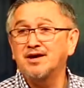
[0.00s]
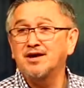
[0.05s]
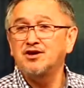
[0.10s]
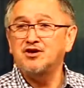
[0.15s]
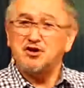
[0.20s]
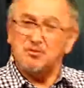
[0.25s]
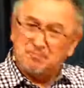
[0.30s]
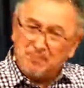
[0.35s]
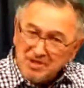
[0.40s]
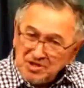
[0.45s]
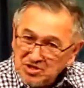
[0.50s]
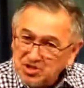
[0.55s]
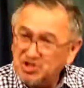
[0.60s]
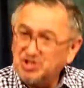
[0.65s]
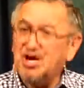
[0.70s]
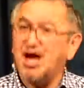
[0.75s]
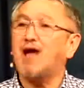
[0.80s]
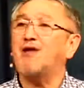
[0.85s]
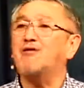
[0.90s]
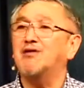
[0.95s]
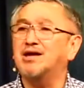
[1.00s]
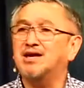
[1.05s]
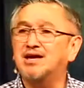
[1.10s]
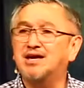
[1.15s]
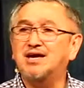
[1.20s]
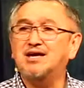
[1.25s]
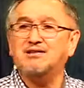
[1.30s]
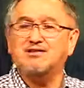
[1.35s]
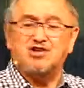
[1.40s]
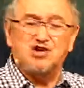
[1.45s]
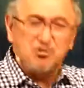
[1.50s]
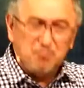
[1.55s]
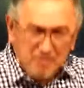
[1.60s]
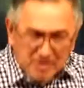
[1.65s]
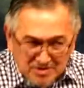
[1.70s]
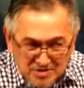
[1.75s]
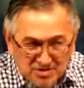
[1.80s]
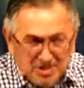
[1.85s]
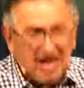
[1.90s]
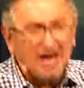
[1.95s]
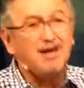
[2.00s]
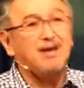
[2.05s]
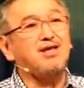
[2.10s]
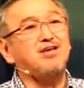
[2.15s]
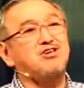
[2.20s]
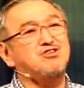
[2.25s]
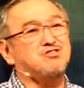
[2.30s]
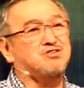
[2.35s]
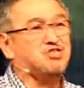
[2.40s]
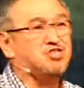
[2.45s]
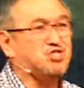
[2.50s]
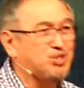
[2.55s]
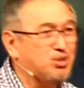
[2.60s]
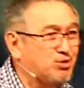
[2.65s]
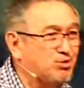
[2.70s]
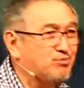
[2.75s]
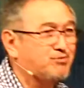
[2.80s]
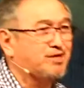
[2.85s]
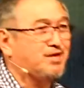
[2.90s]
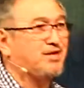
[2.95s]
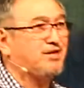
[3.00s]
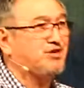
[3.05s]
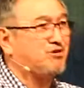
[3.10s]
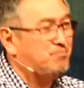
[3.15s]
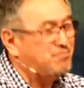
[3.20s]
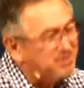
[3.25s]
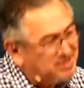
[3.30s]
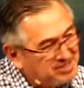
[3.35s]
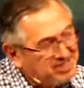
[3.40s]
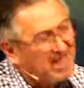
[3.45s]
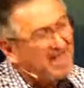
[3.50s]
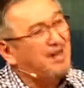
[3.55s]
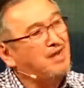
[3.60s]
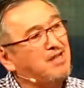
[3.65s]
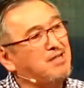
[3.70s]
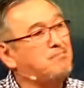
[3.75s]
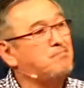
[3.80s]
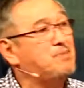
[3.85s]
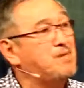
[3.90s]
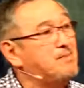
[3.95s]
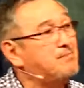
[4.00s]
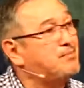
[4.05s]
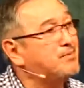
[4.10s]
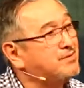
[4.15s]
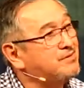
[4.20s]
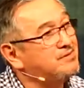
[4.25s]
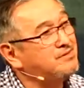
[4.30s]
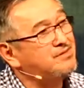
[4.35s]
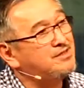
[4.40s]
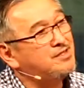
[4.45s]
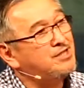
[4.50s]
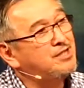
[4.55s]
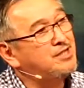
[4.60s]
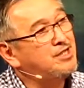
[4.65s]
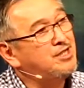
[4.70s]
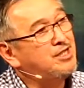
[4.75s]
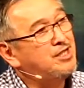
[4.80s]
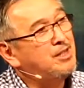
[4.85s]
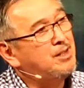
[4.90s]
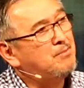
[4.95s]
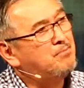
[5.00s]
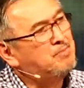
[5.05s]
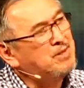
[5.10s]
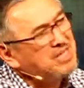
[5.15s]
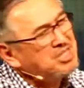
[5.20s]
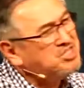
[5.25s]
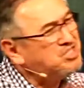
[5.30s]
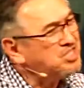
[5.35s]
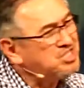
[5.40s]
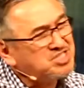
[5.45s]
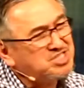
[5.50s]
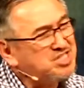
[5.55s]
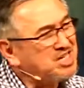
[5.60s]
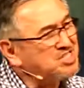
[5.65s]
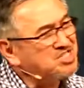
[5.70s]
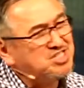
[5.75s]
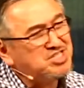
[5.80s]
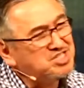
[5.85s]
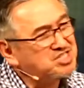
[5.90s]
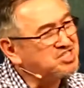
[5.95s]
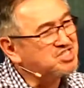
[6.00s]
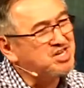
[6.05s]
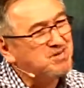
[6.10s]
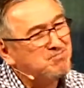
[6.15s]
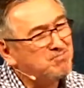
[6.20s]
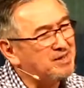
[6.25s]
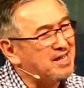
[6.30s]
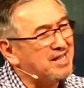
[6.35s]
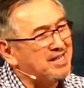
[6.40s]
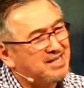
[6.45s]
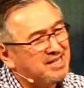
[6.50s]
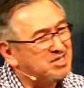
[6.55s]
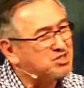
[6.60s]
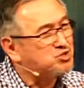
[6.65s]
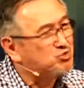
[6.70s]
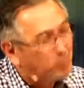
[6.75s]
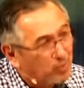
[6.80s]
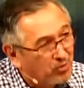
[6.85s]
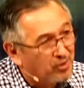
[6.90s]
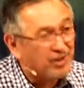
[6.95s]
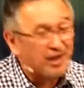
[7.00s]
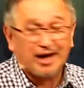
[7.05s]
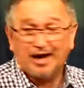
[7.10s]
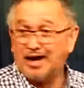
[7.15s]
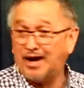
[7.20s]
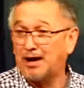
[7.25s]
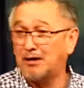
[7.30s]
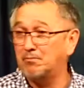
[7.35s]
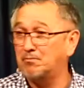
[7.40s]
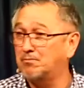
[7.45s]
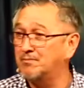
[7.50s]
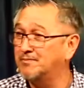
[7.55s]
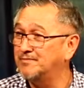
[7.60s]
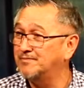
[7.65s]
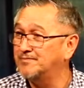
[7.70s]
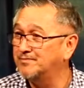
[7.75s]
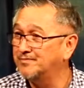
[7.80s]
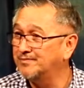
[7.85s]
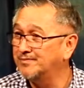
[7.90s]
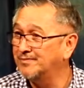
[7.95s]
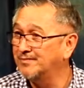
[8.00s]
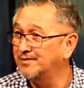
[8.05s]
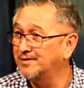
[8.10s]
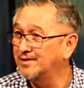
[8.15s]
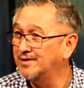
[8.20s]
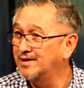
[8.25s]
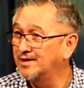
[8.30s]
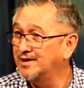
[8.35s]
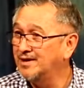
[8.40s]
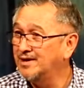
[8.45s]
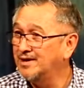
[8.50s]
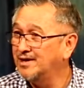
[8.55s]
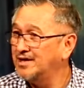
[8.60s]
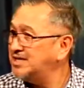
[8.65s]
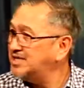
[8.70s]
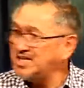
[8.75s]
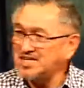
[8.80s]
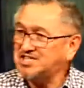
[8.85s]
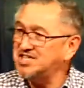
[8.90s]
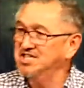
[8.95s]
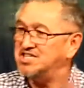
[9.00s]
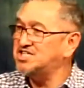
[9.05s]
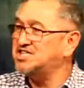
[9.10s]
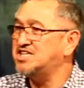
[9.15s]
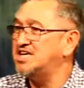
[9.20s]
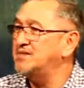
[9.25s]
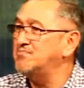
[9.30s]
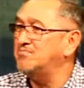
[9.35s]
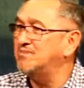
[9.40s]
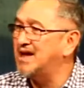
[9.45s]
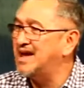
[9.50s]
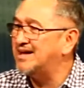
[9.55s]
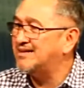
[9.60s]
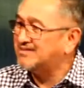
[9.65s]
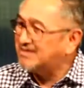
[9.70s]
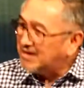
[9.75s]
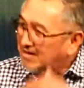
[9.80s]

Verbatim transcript: you've been sharing it, you've been telling your children, you've been telling people, but it just doesn't seem like it's working. It doesn't seem like